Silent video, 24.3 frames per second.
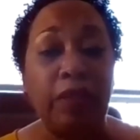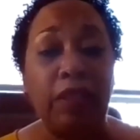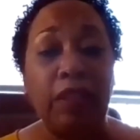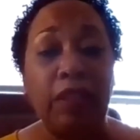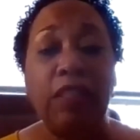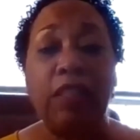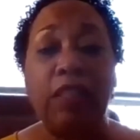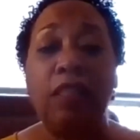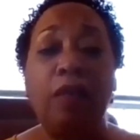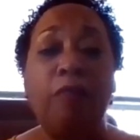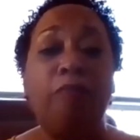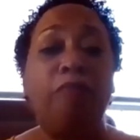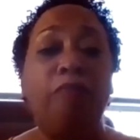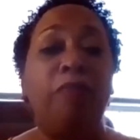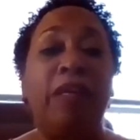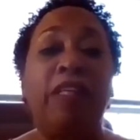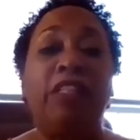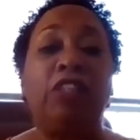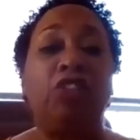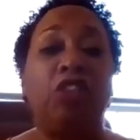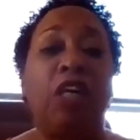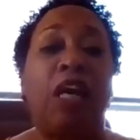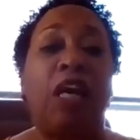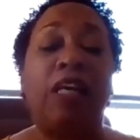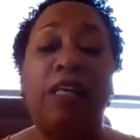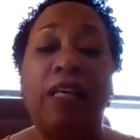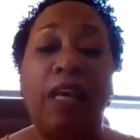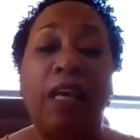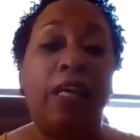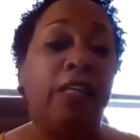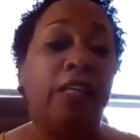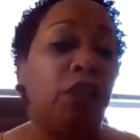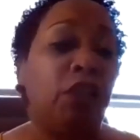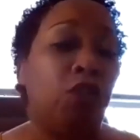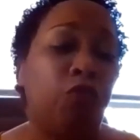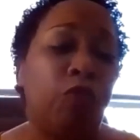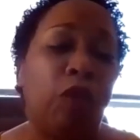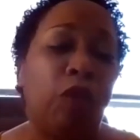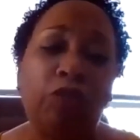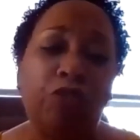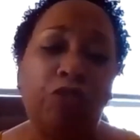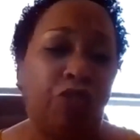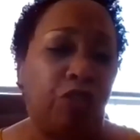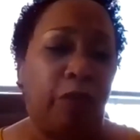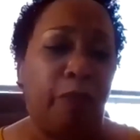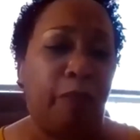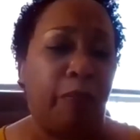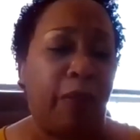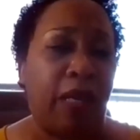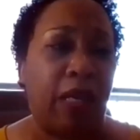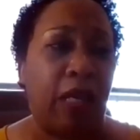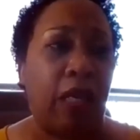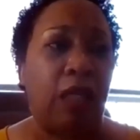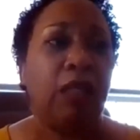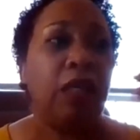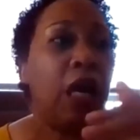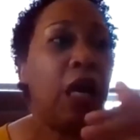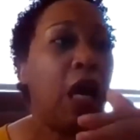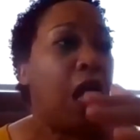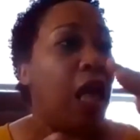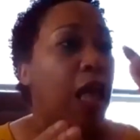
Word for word: to get a big, gigantic roaster pan,